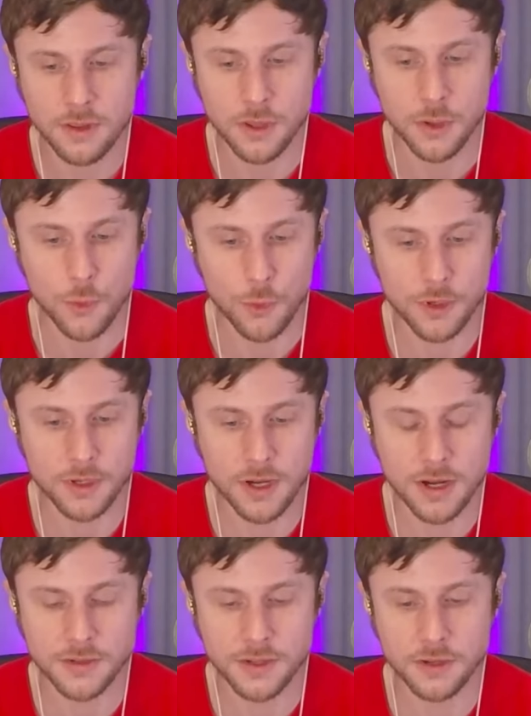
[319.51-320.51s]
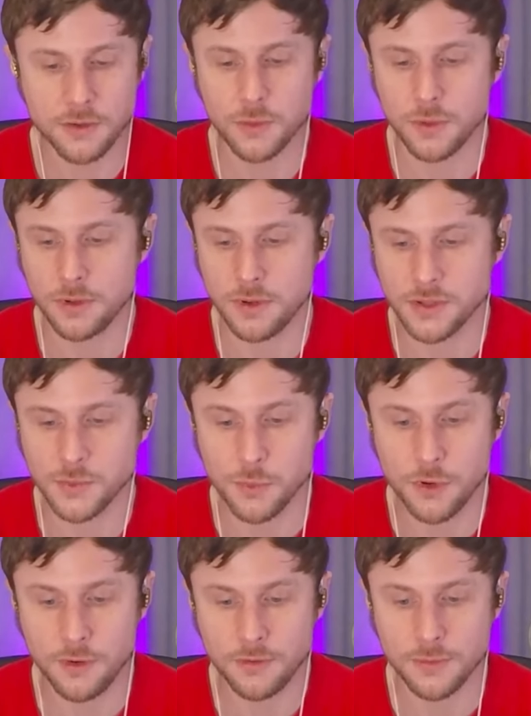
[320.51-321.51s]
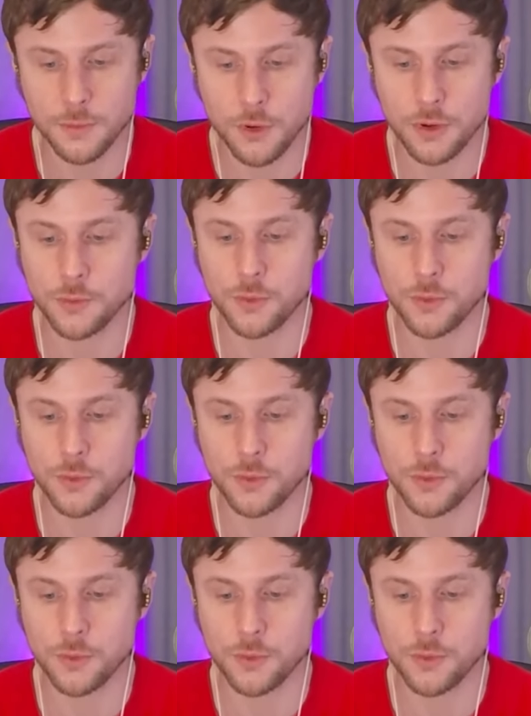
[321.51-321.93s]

The organizing, quote, has moved more